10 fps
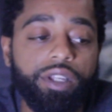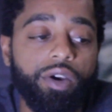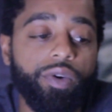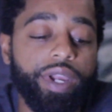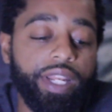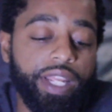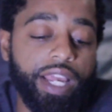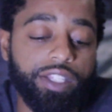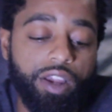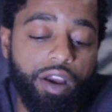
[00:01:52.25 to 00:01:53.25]
And then
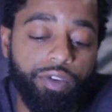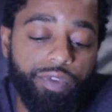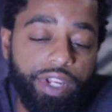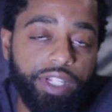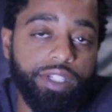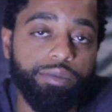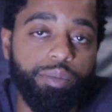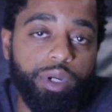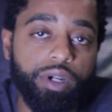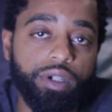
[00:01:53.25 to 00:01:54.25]
I started reading this
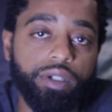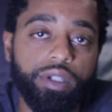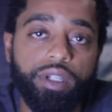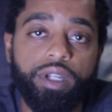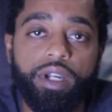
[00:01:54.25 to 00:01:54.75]
book,